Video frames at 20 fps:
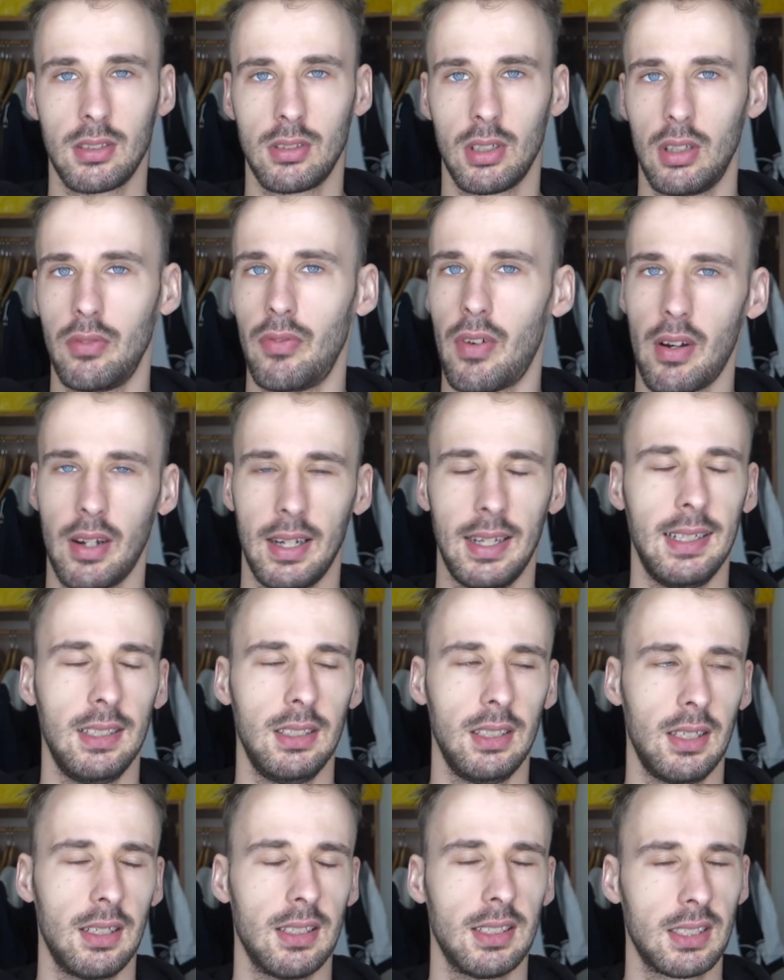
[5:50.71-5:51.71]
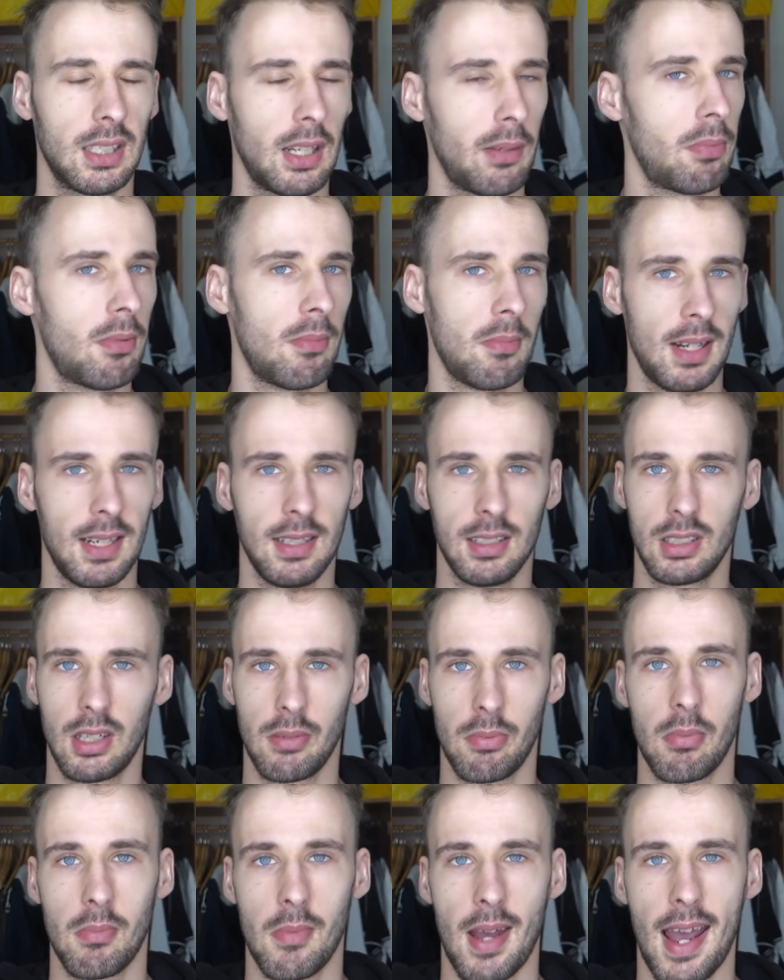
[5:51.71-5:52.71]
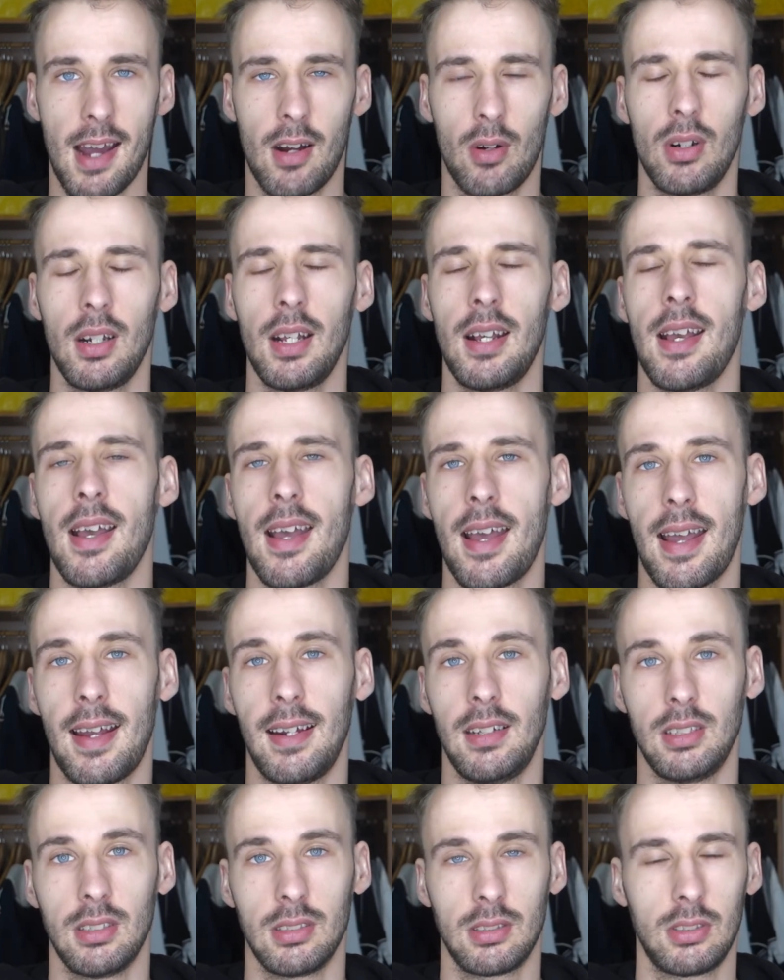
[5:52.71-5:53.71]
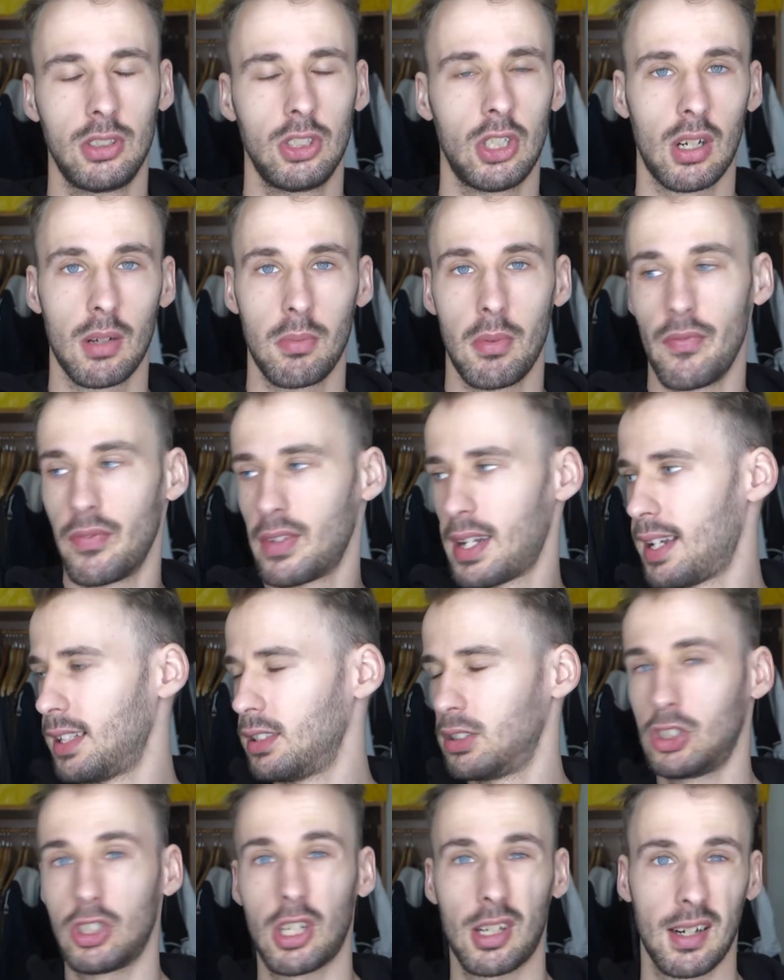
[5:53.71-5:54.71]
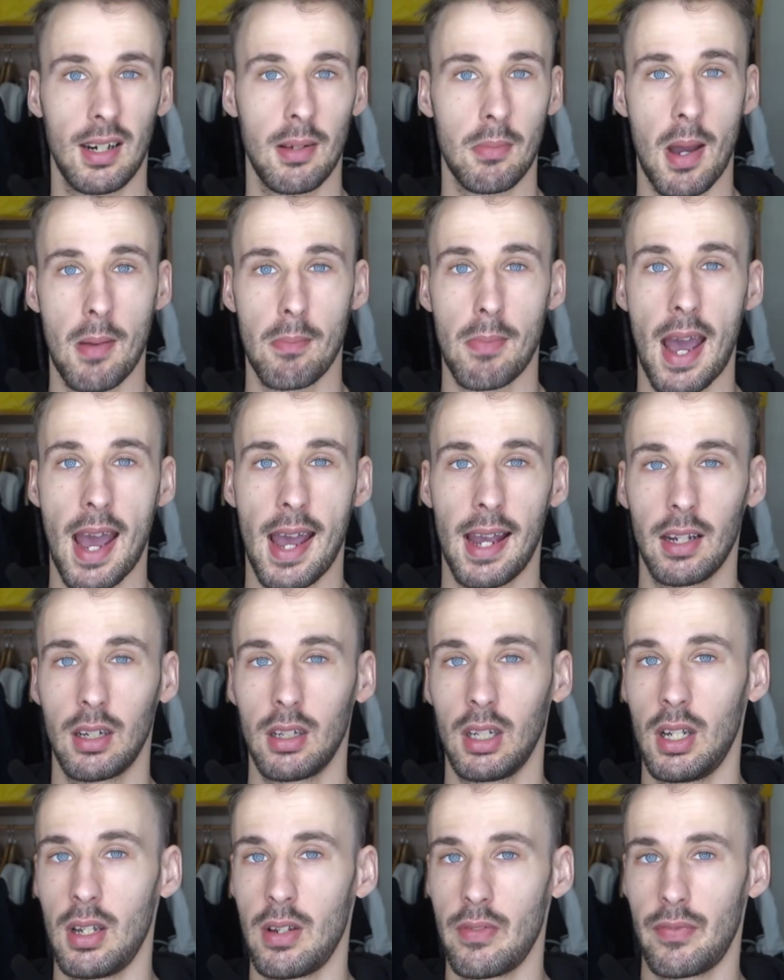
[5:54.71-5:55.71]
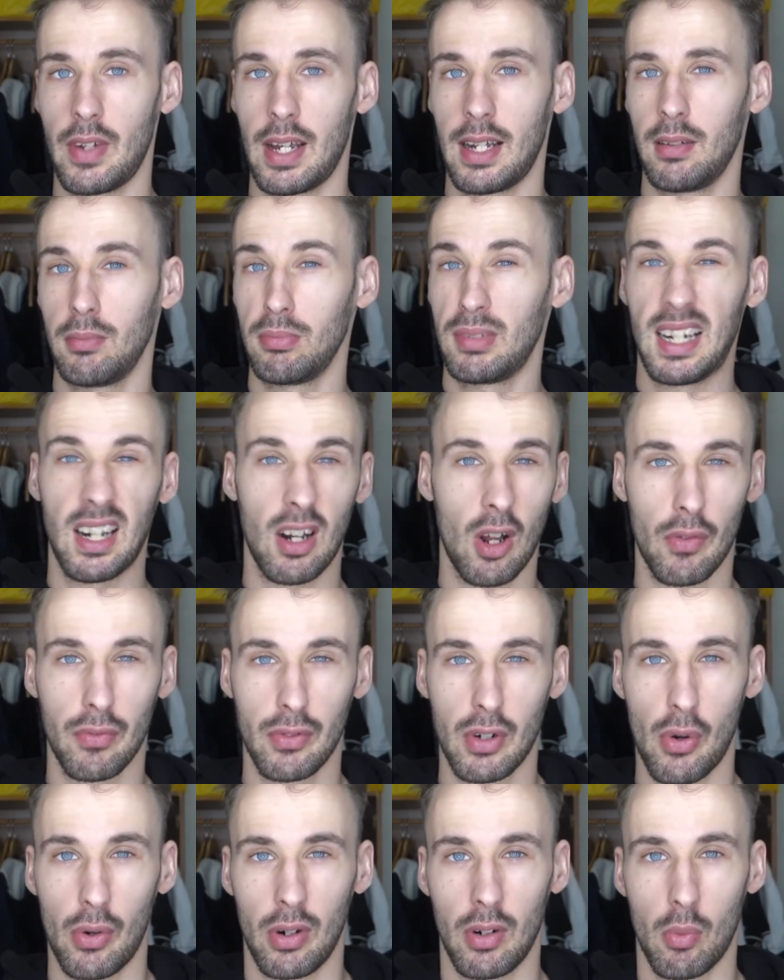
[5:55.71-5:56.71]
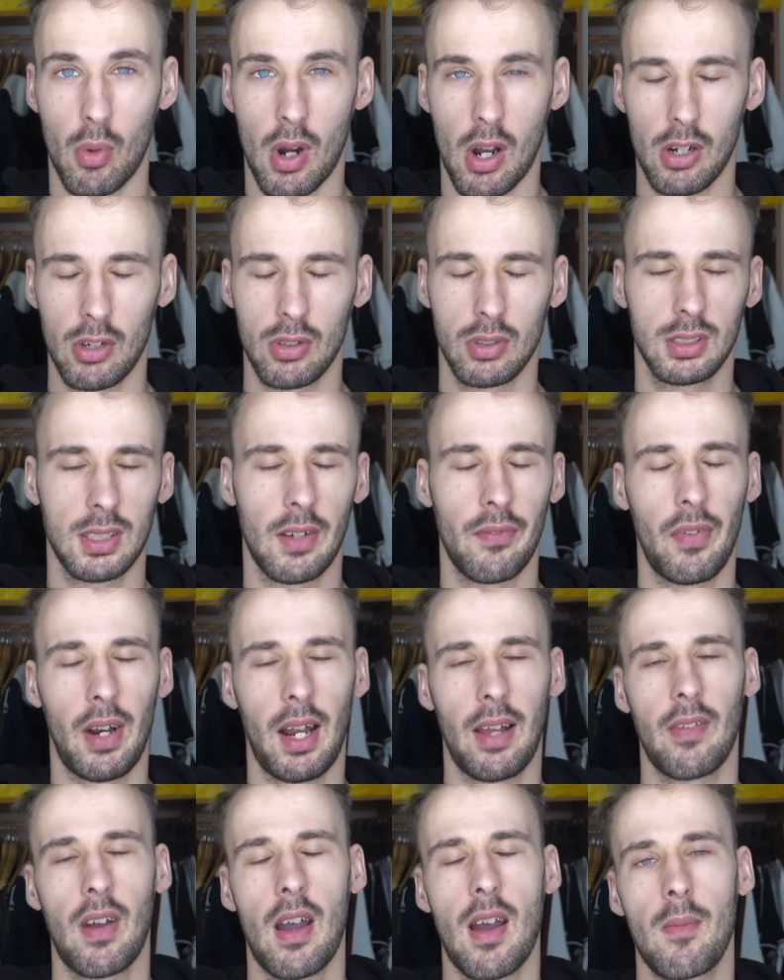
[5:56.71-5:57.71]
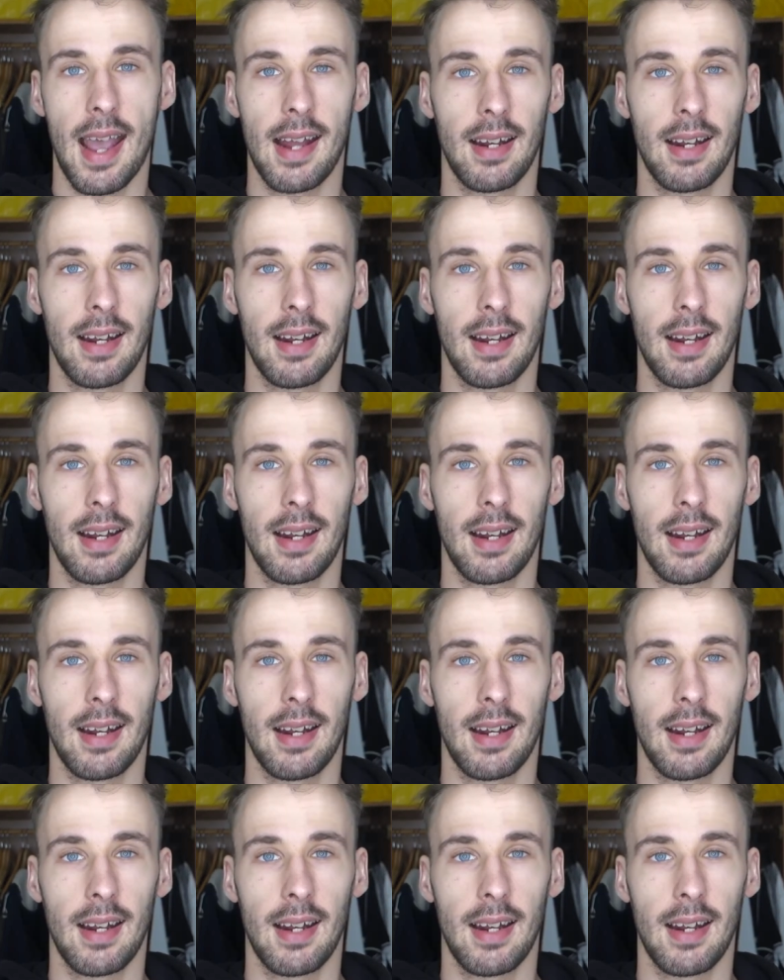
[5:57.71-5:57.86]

So it's very easy to slip them in, slip them out, and just chuck them in the case, chuck it in my bag, then get off going to work or something like that.